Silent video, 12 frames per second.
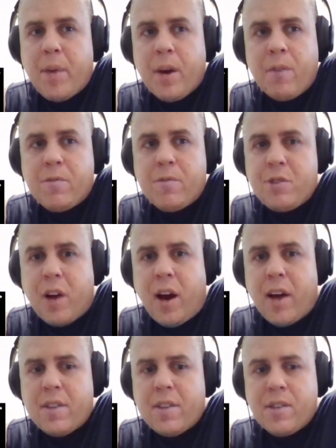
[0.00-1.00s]
of
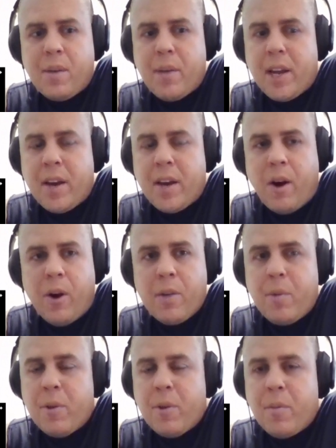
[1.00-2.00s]
shots. I mean, he caught
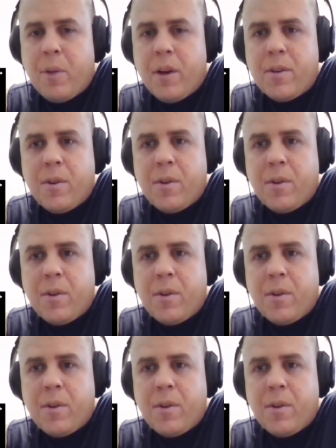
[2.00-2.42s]
him on the button,